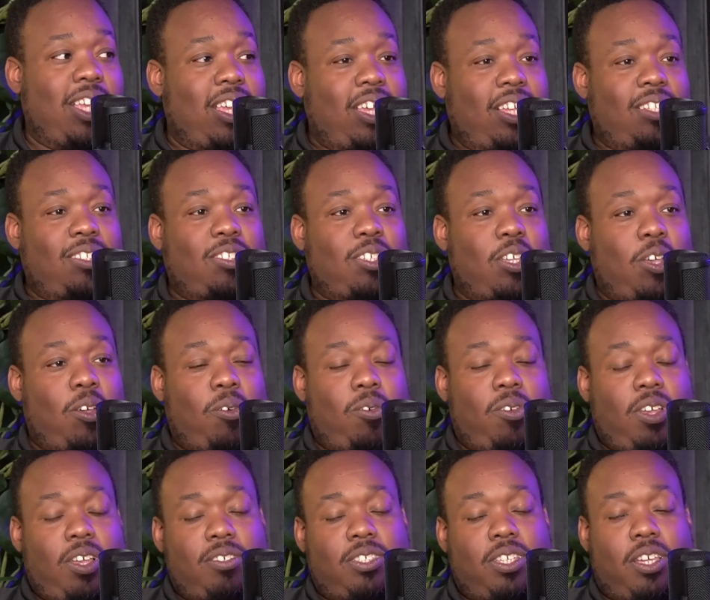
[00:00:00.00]
And so
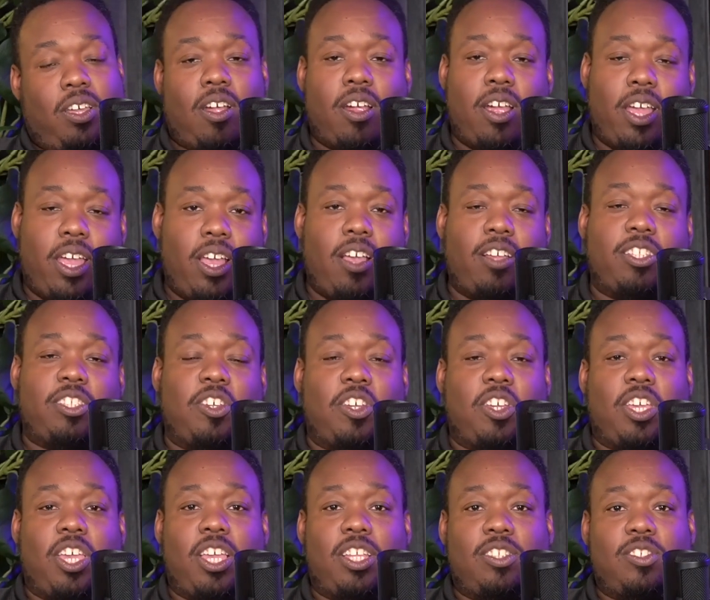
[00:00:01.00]
I was like, all right, I
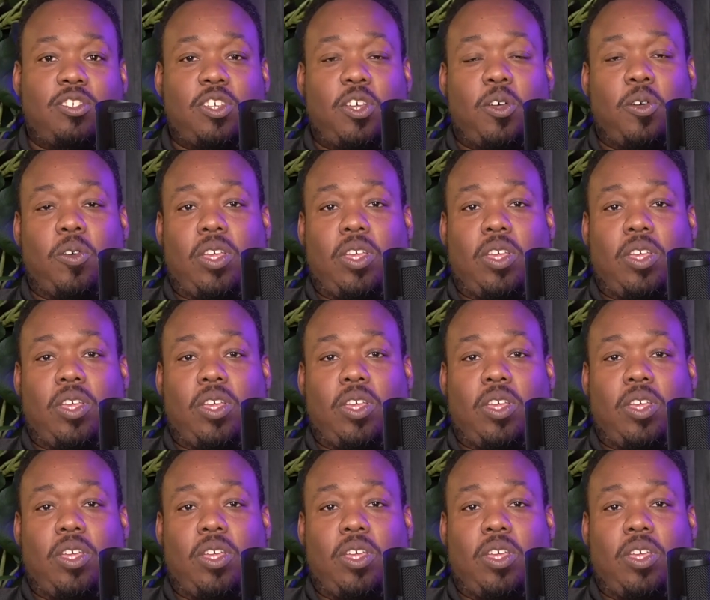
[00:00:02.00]
took it. And so